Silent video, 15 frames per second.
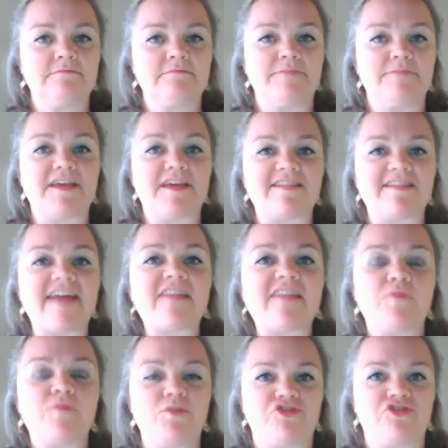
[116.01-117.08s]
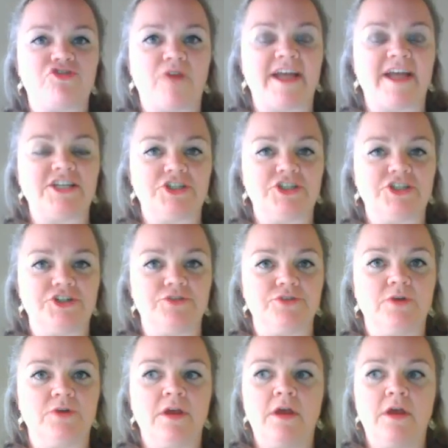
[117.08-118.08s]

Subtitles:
because that's what we're trying to do.